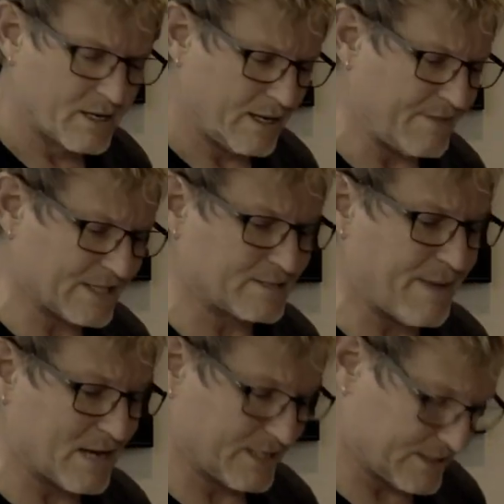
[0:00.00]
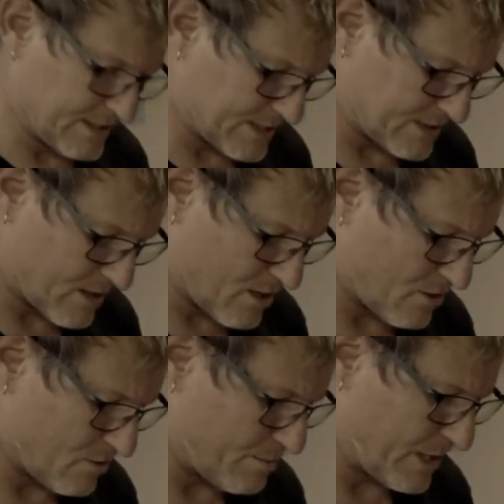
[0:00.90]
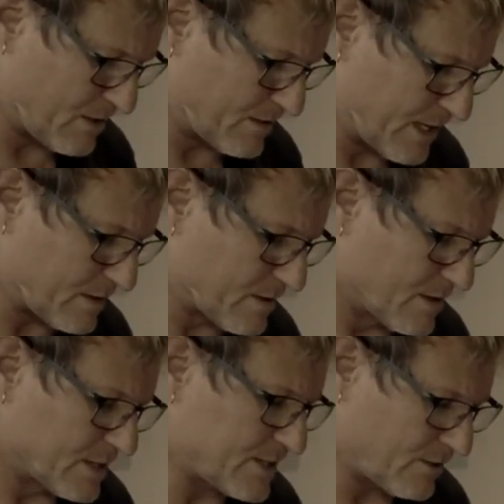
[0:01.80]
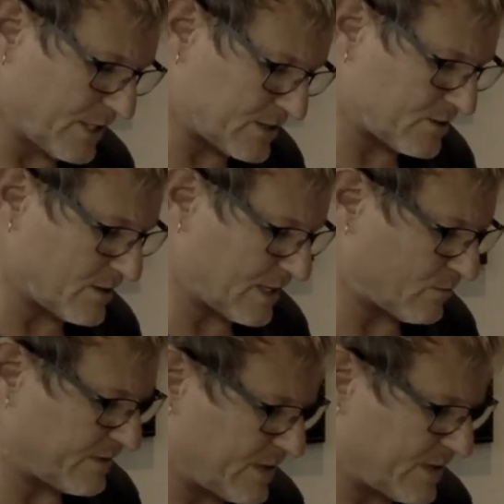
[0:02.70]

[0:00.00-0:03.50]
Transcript: and that's about it. It doesn't go beyond that. So let's start out with the